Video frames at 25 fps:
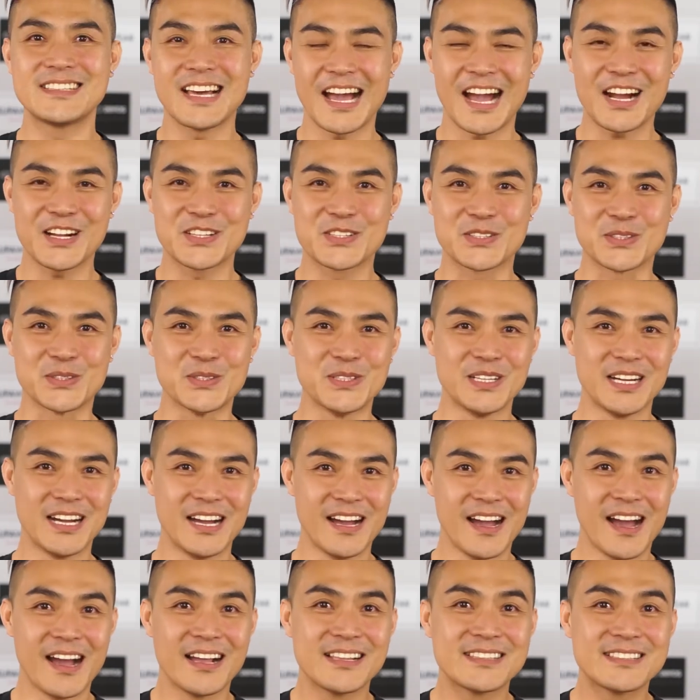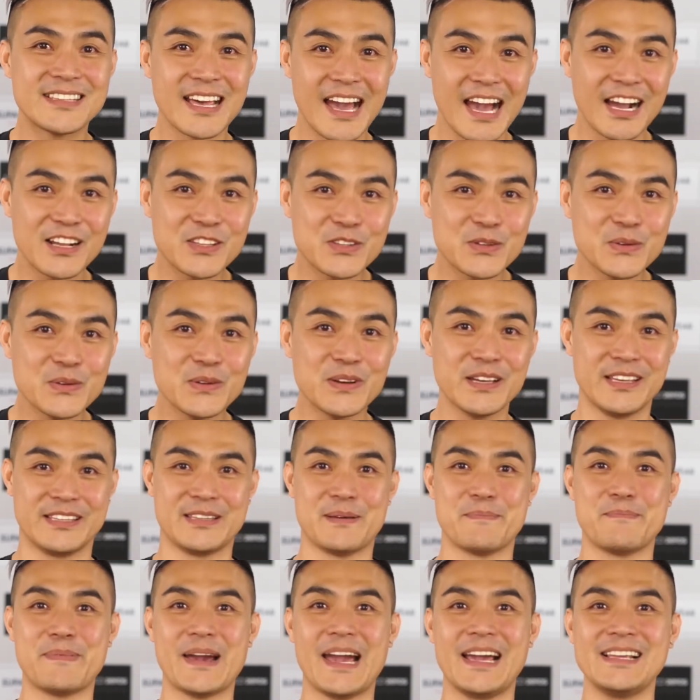Tactile. Tactile
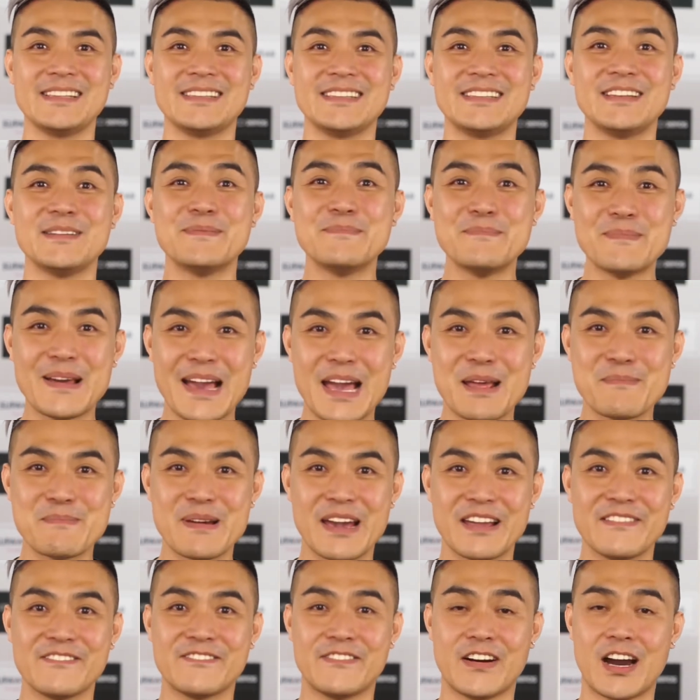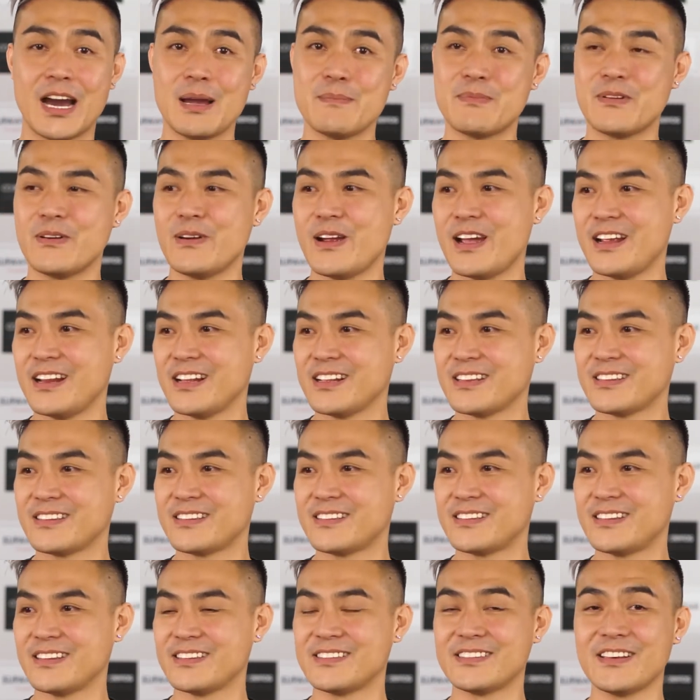is a patented man-made fiber and
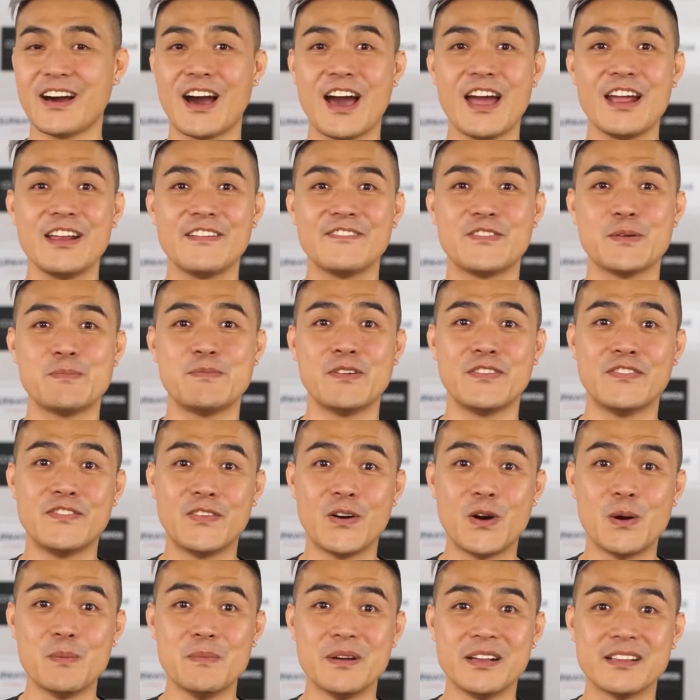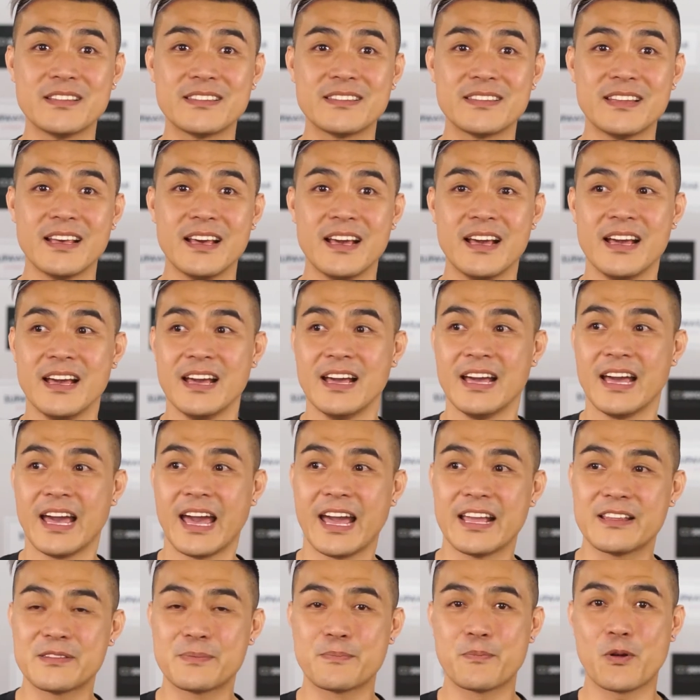it's designed for performance.
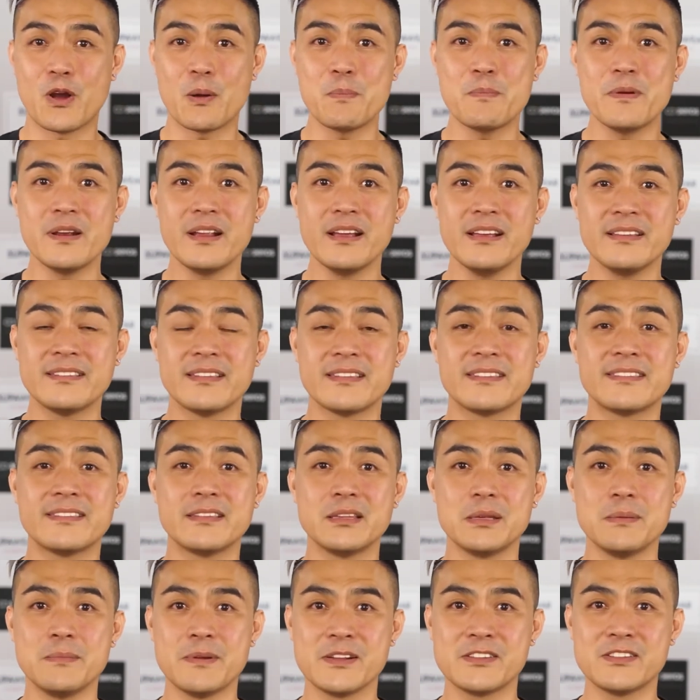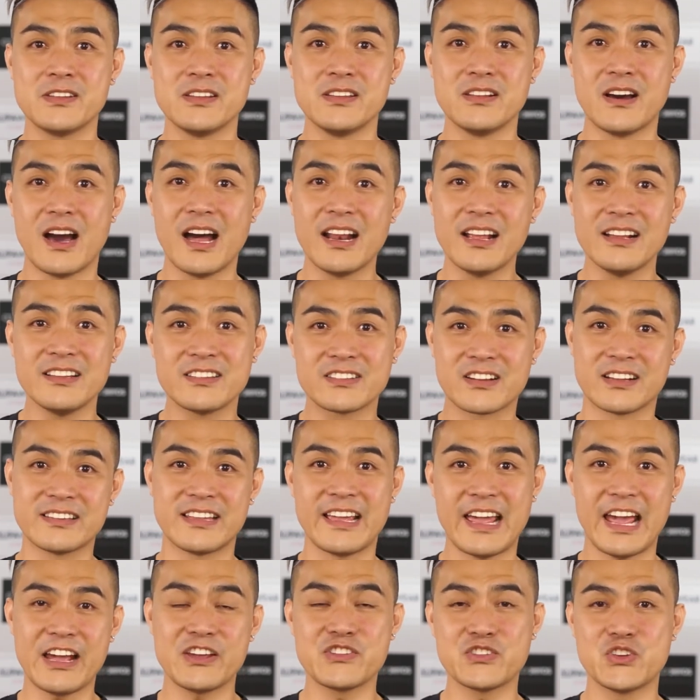Its properties is similar to nylon, it's got
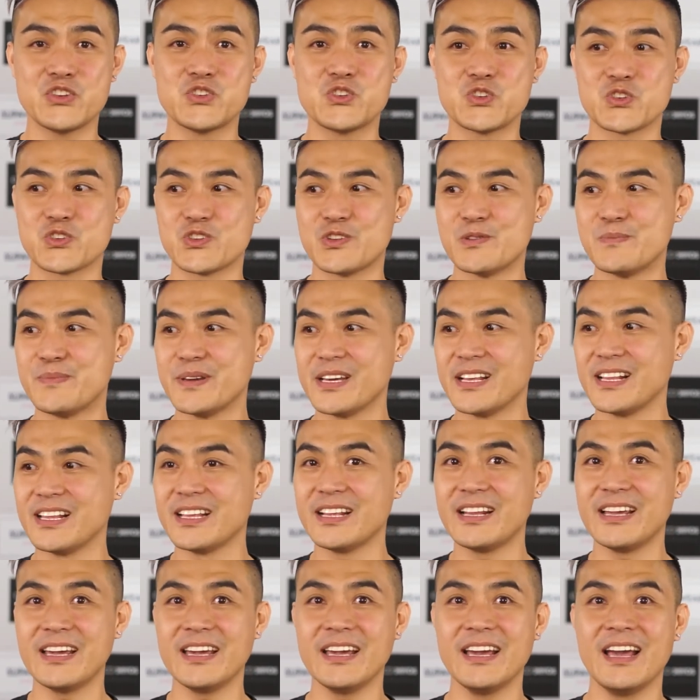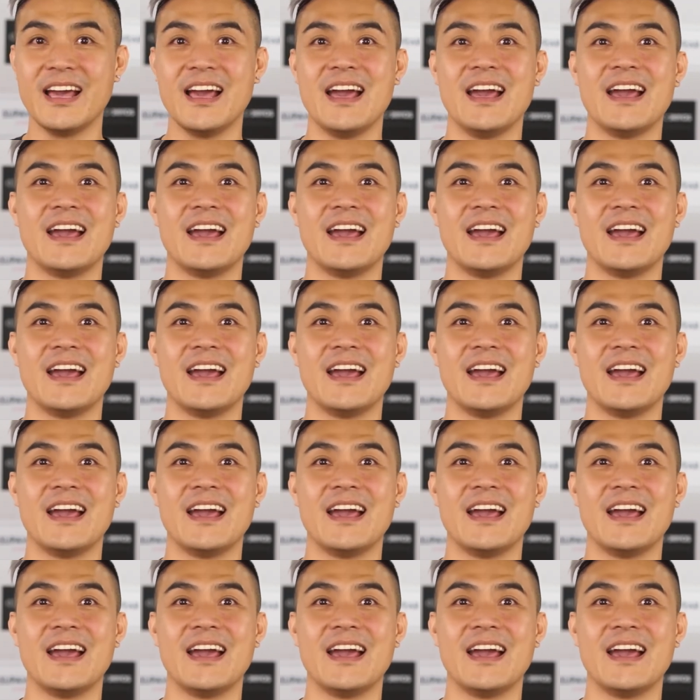the extra durability,